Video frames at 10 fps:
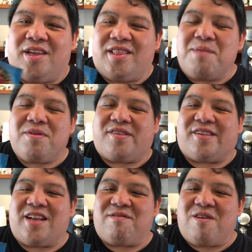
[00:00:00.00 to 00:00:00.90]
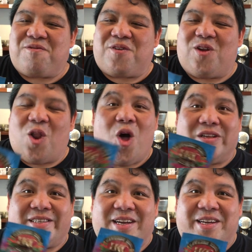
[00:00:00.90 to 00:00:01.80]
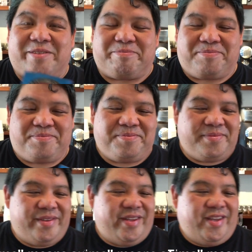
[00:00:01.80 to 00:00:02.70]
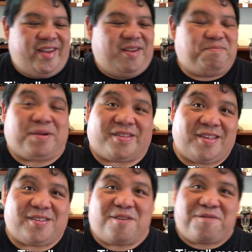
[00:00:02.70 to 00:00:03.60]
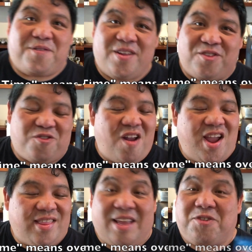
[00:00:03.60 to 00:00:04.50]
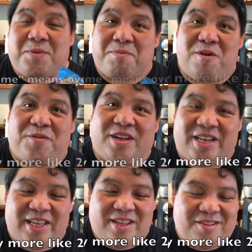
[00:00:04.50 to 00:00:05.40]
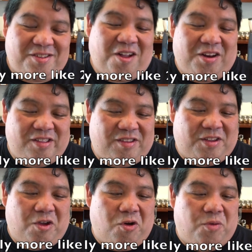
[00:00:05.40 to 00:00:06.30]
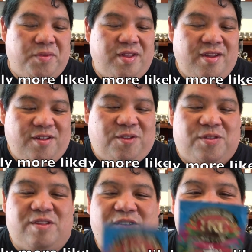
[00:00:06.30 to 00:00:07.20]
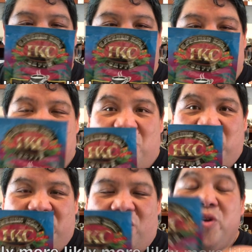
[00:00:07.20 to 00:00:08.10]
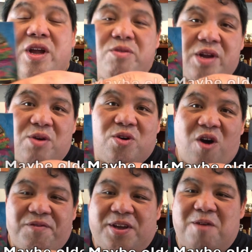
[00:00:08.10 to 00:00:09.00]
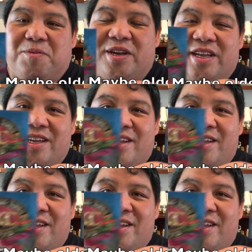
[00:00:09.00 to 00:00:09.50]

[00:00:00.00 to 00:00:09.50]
They've been sitting around for a long time, but since they're freeze dried, they should be perfectly solid to go. So this is made by the Honaunau Coffee Company